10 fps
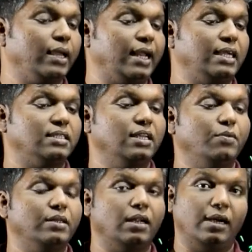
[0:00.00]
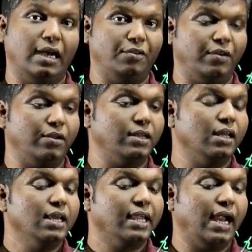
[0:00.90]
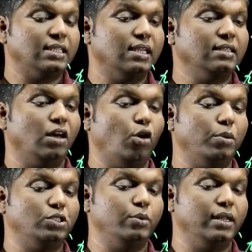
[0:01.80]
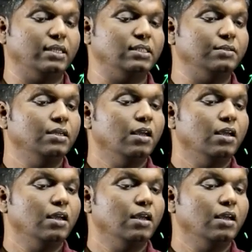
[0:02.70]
you can cancel it with 105, right? Cancelling the, how much you will get?